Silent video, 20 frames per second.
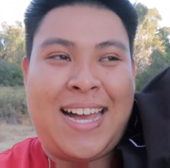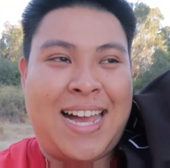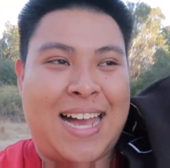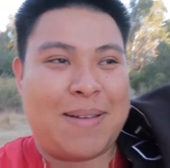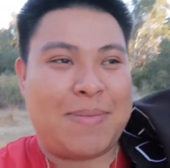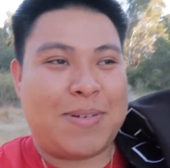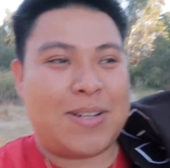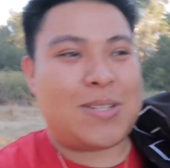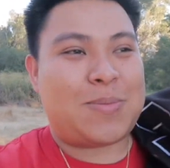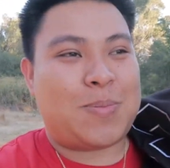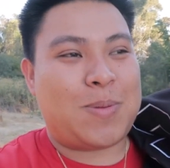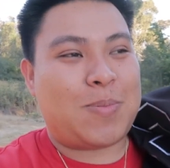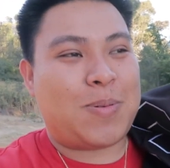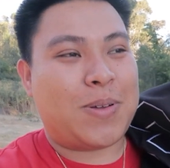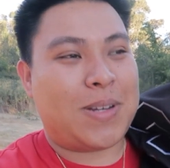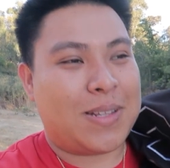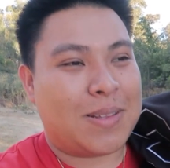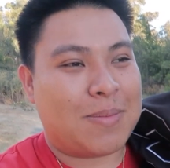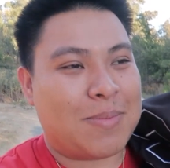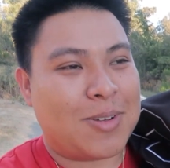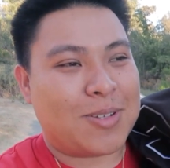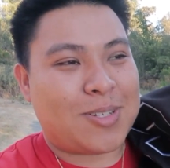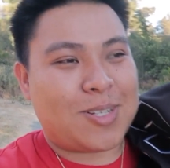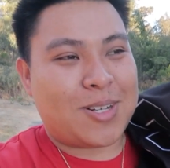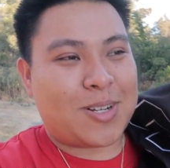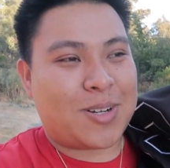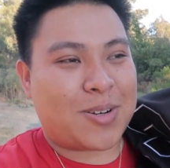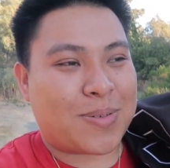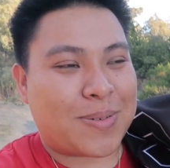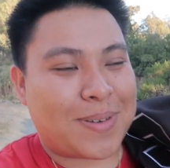I would just be putting the
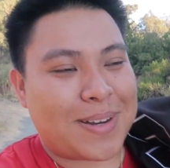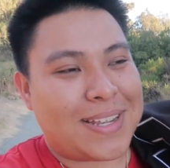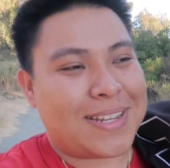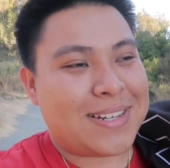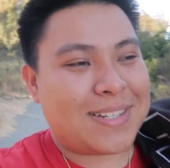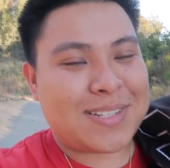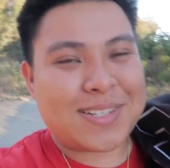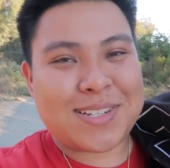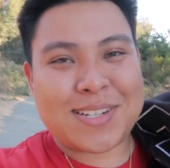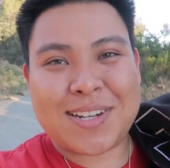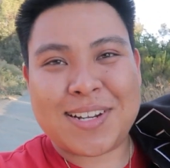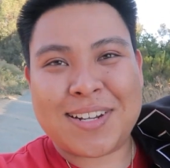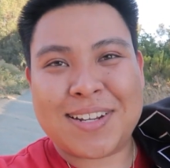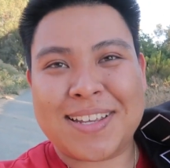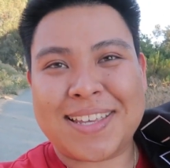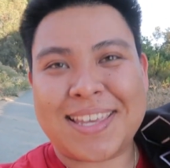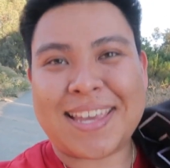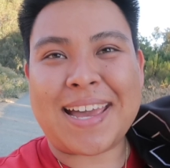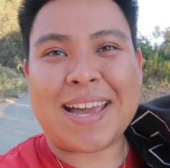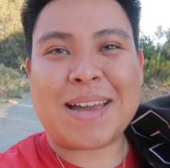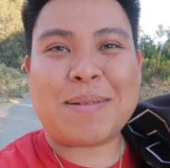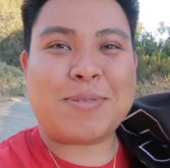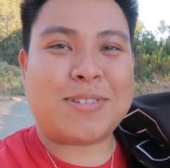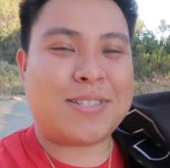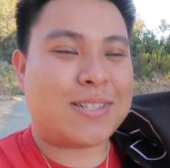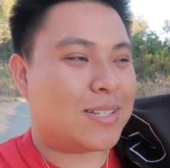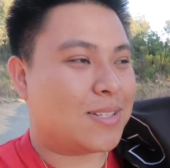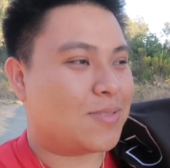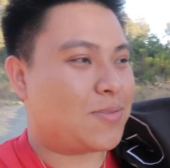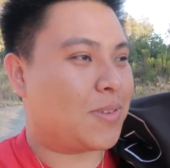most cringe
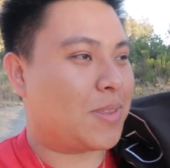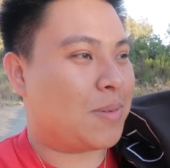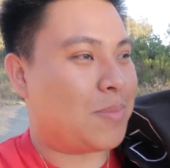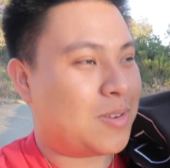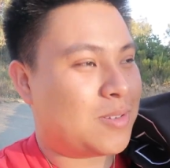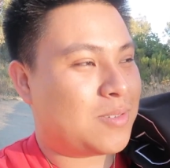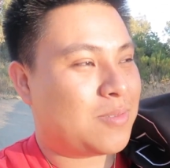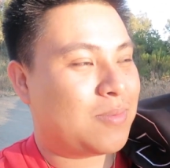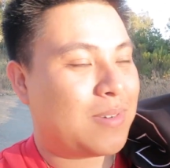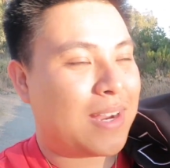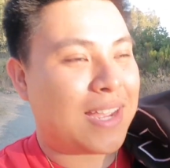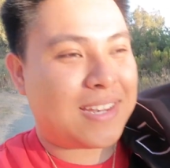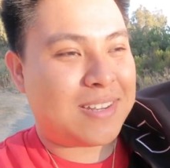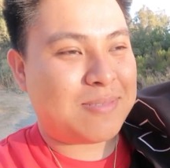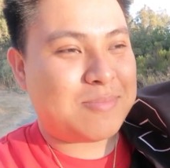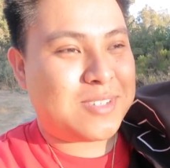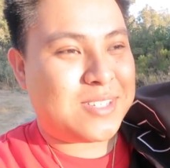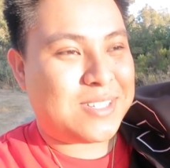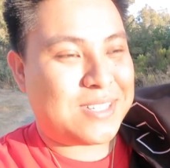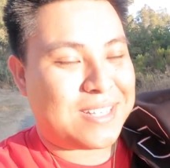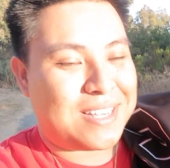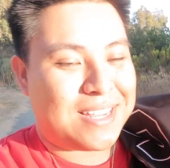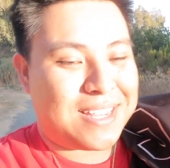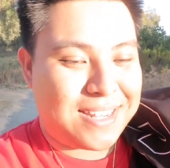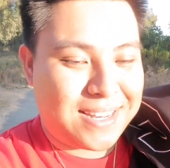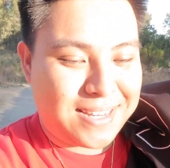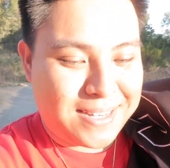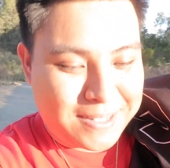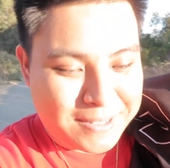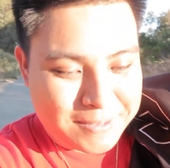captions for the most random
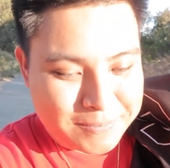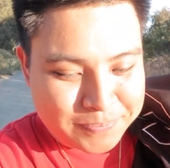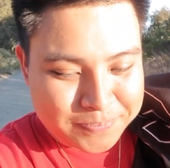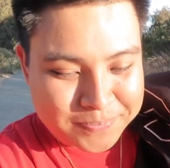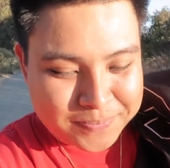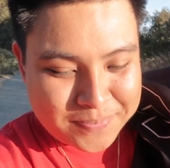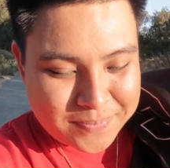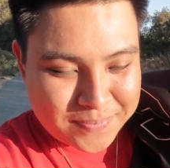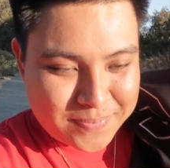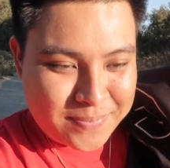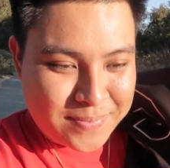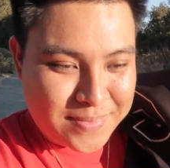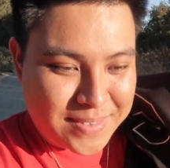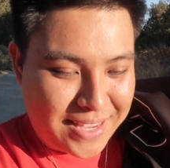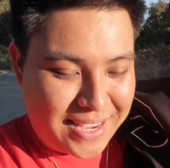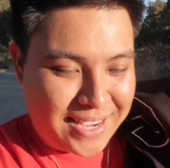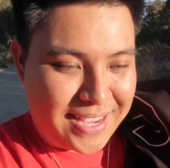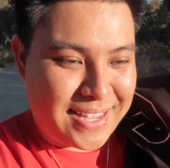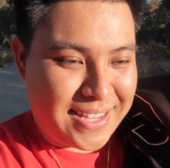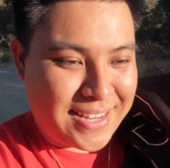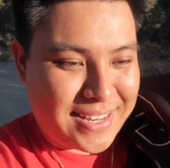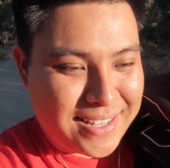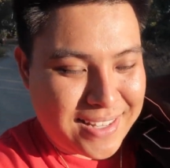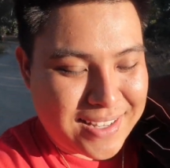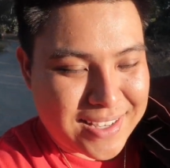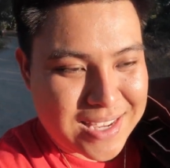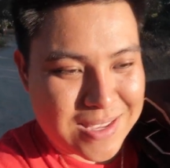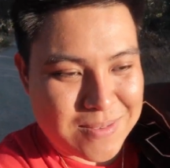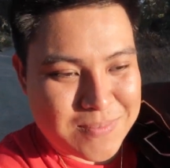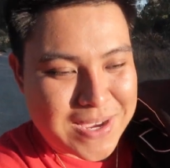shit. And
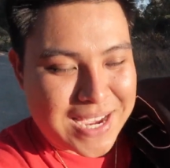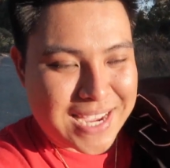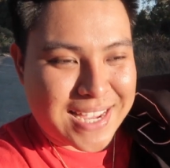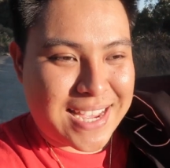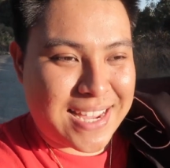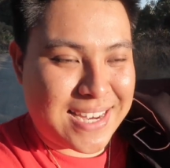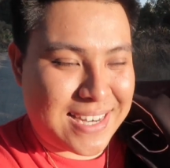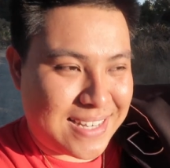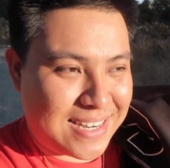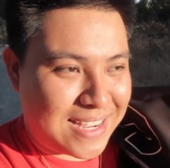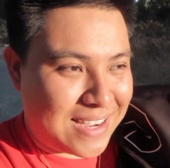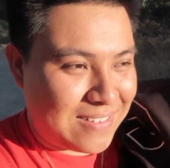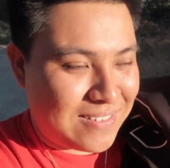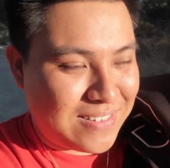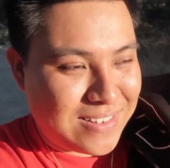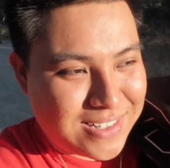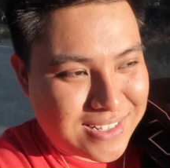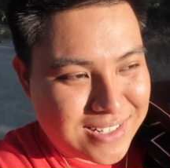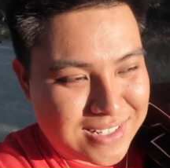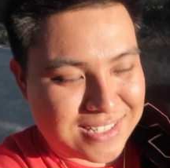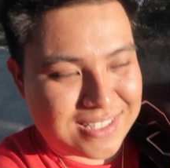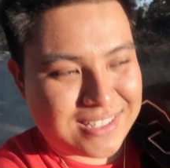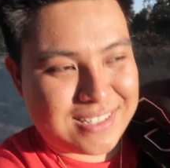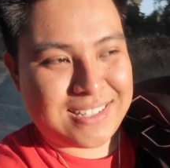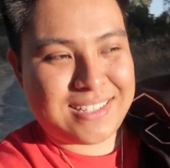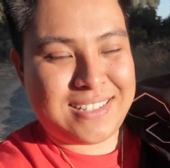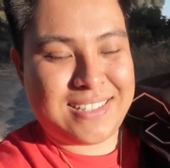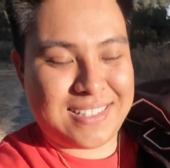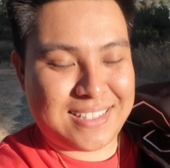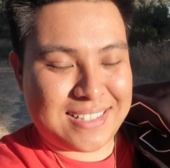looking back at it now, it's just
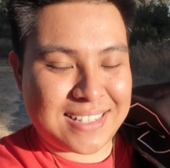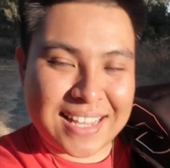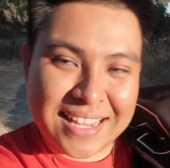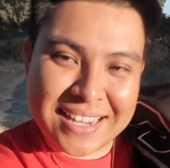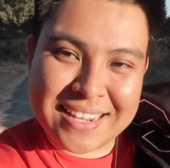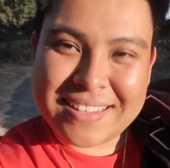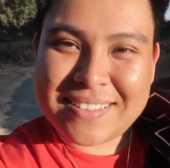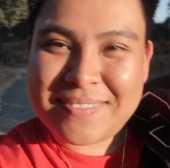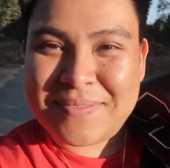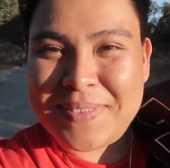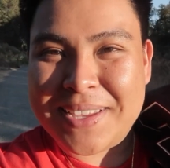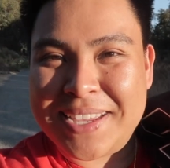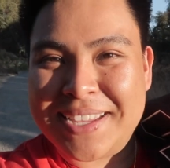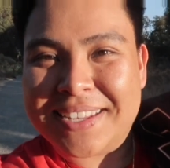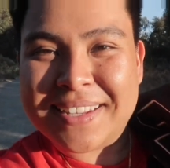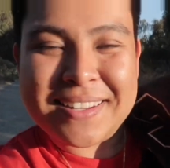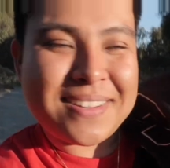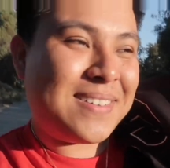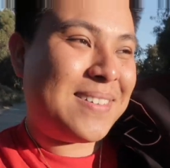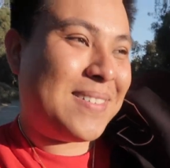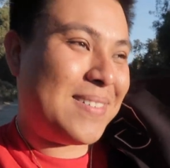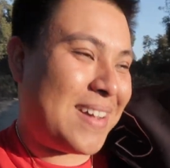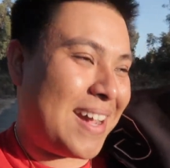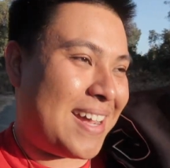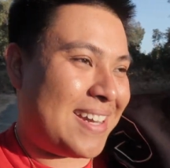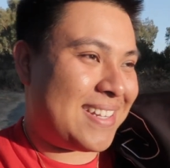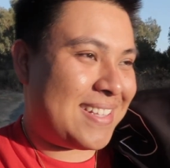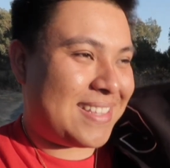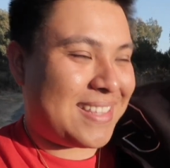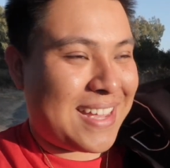like, man,
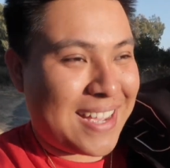I did